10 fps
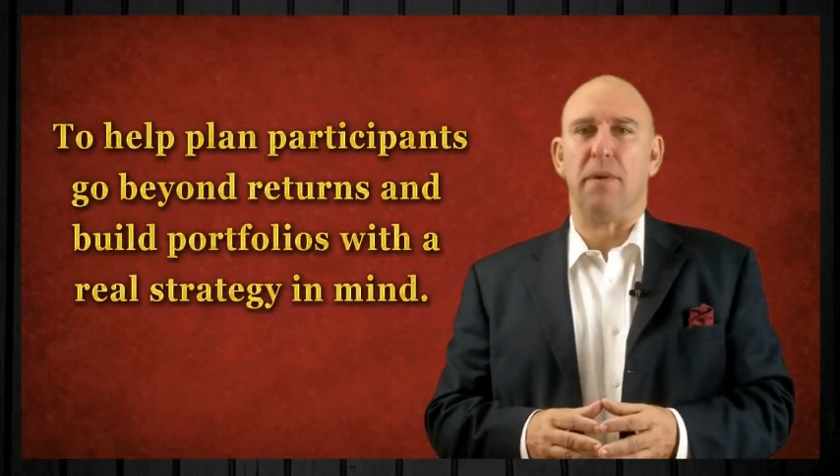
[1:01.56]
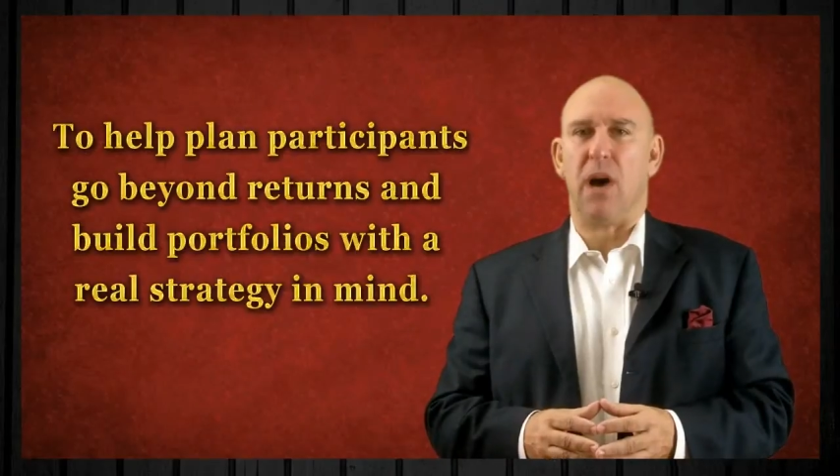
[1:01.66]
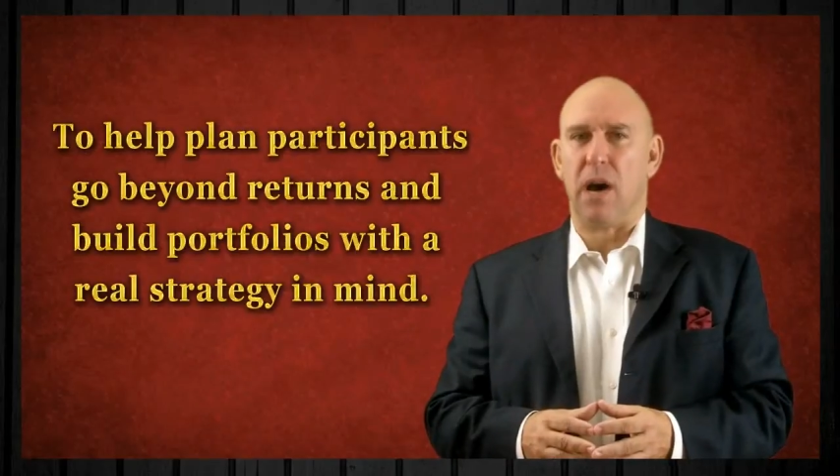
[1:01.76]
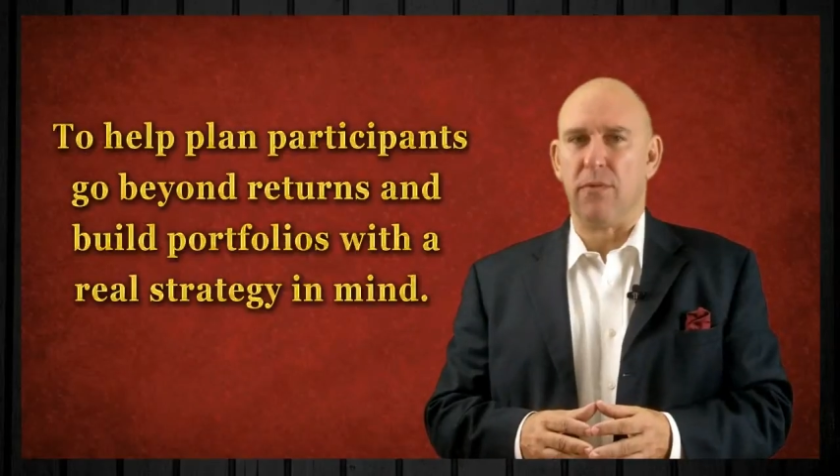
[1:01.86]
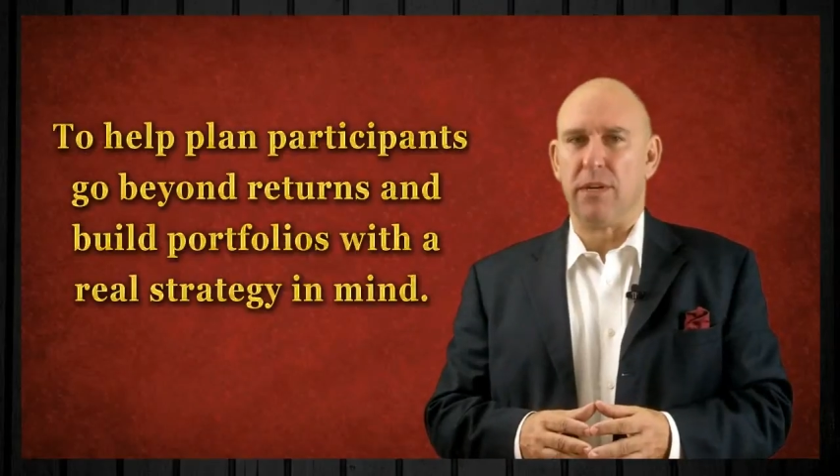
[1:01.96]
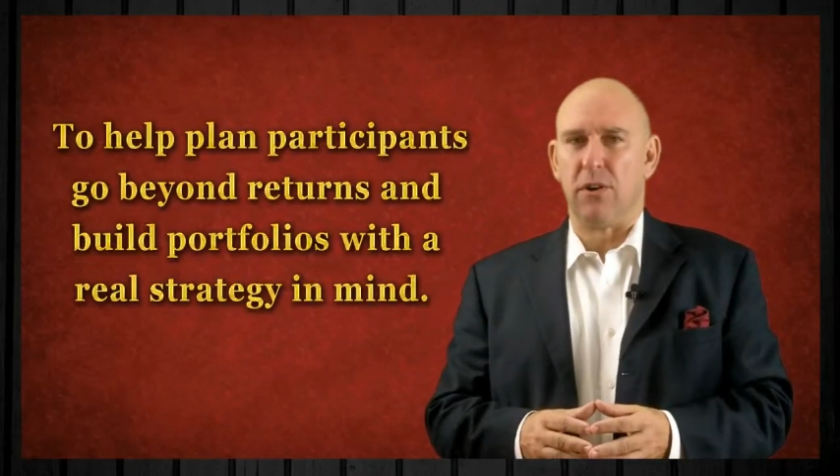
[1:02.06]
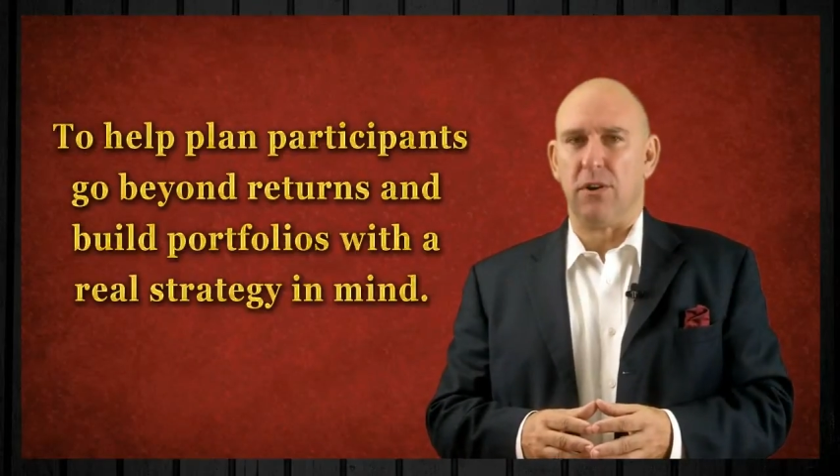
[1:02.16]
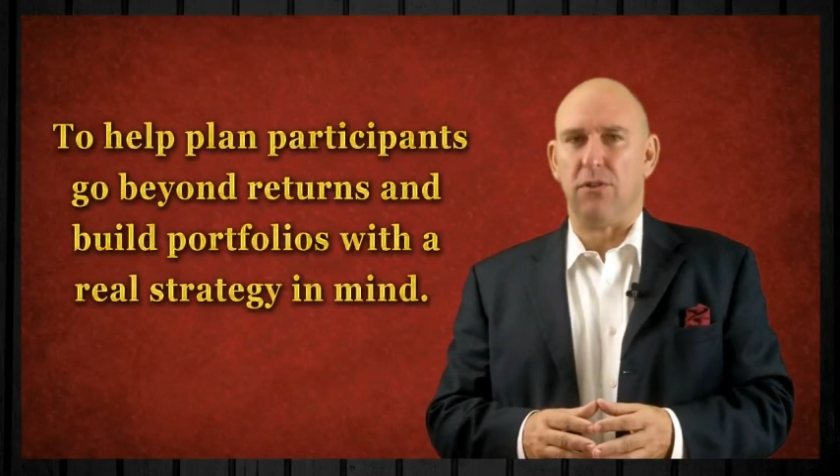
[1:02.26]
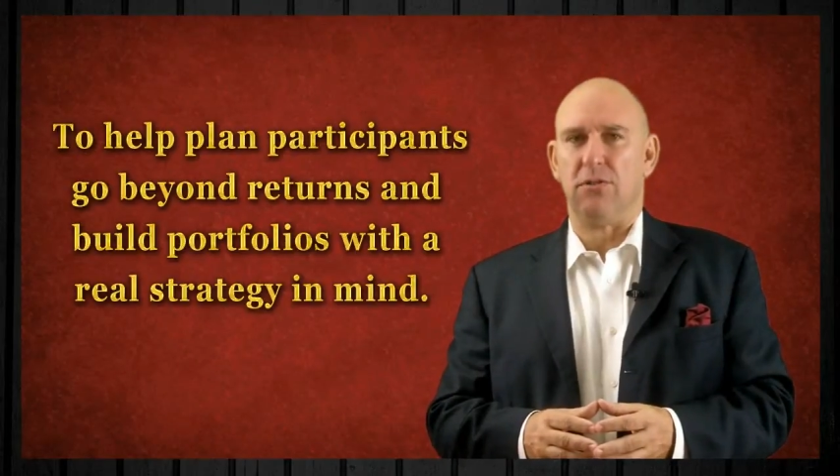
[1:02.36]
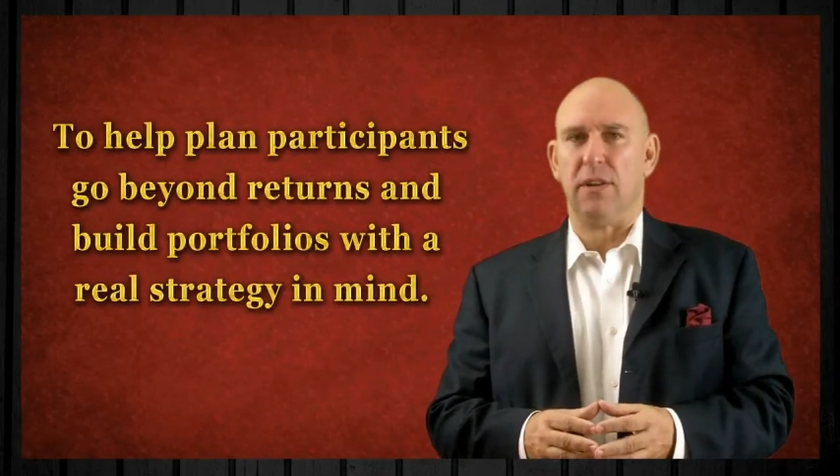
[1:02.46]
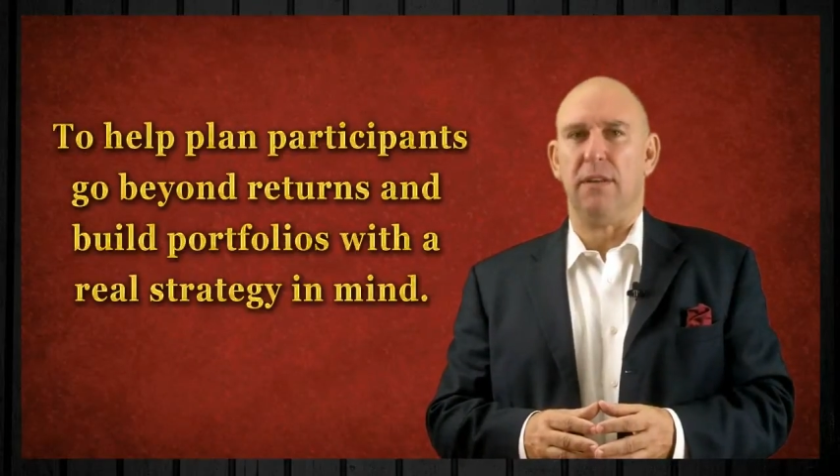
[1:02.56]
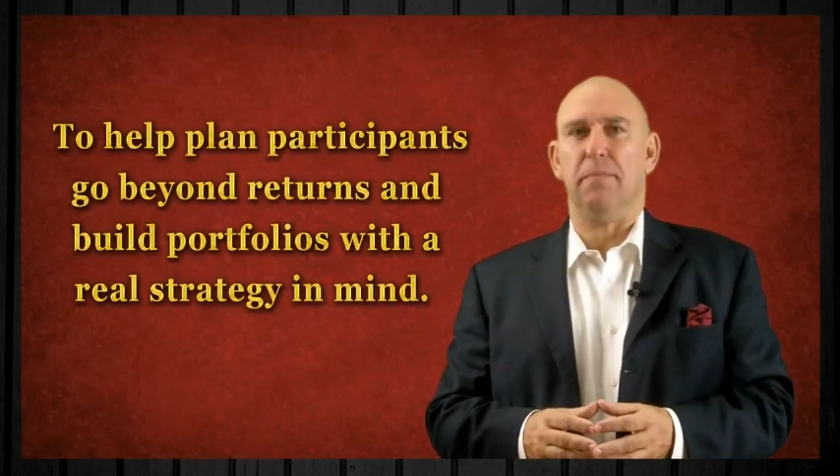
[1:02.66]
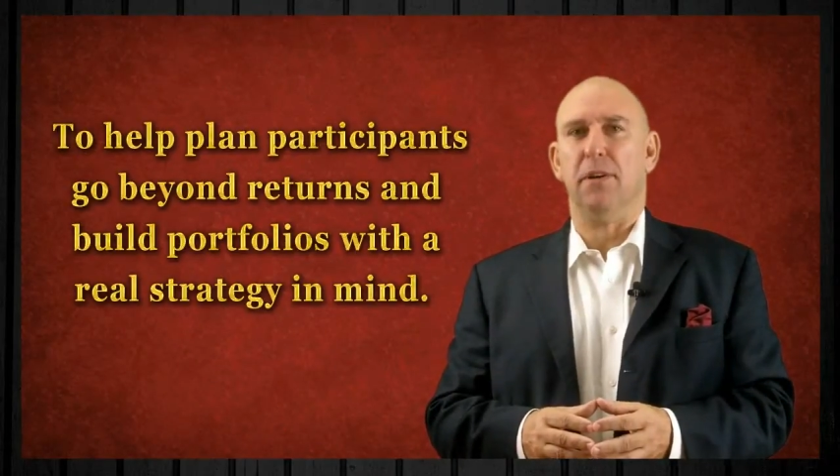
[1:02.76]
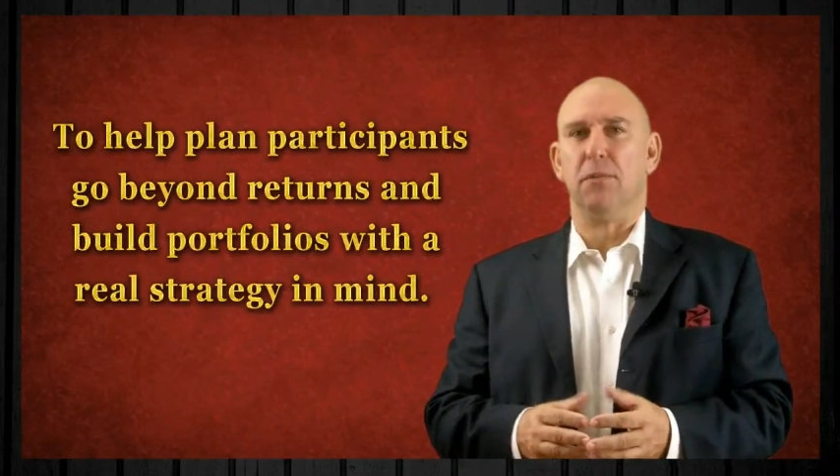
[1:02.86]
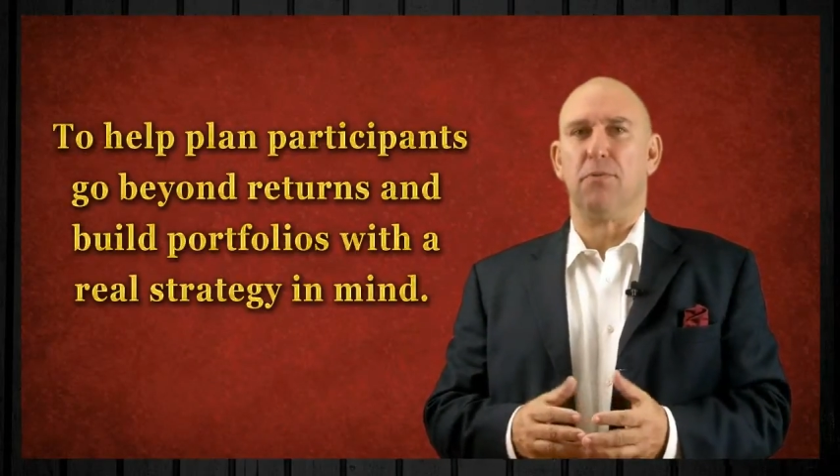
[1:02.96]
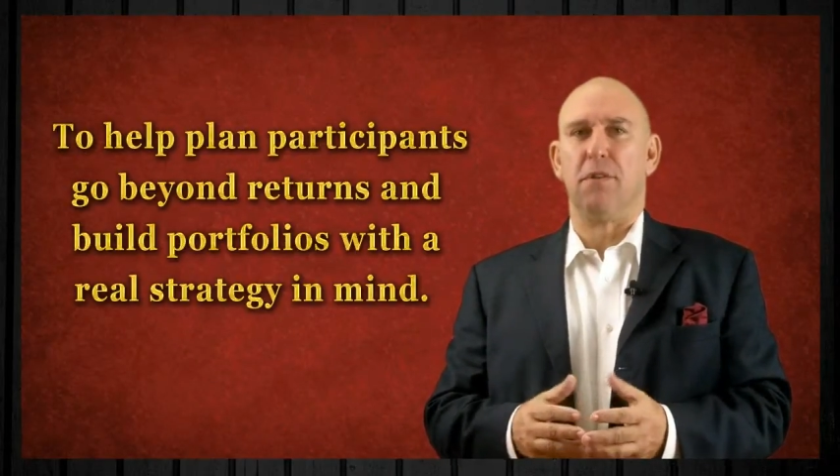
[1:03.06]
beyond returns and build